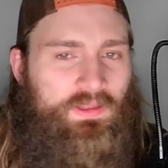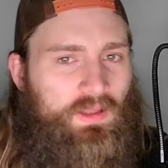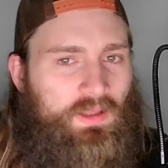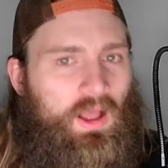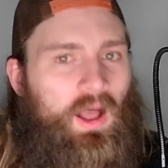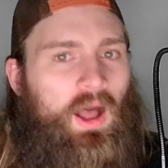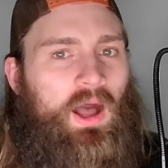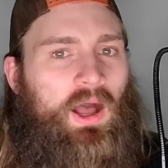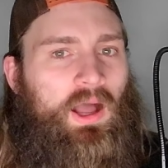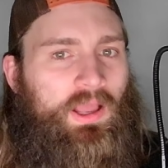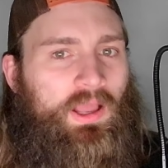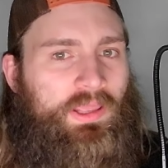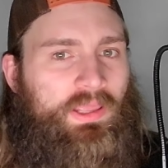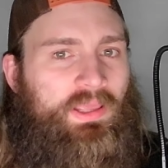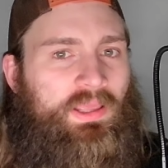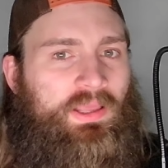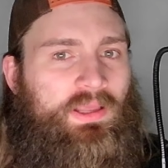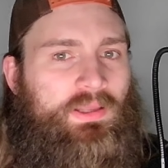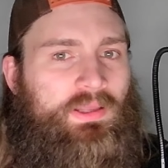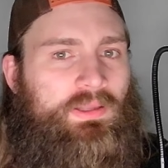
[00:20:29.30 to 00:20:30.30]

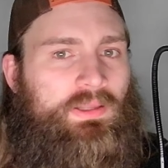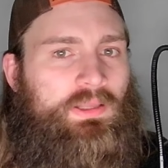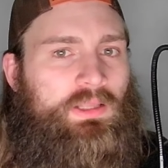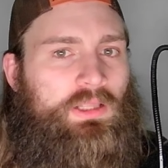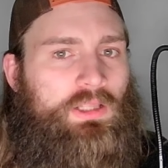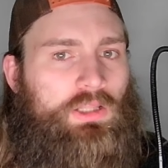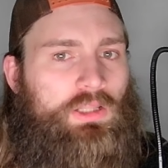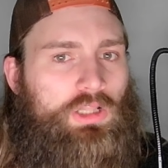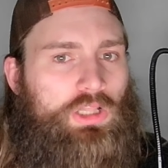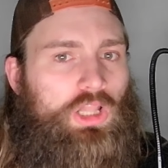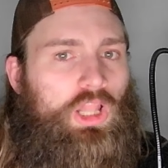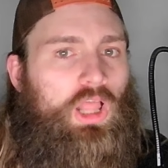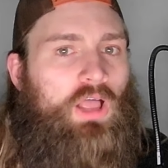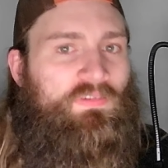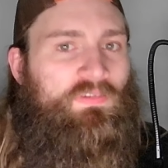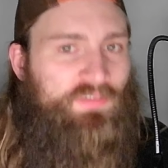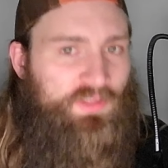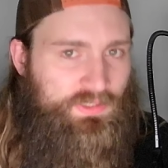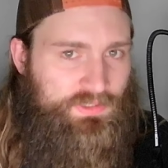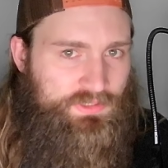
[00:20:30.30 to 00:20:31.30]
I
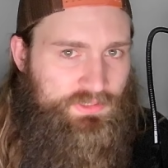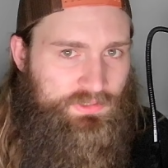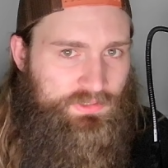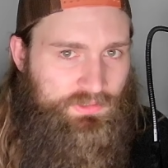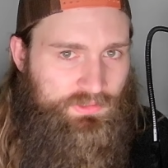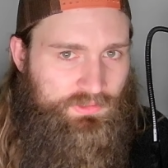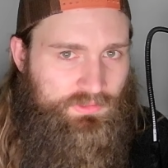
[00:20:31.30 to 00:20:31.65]
love it.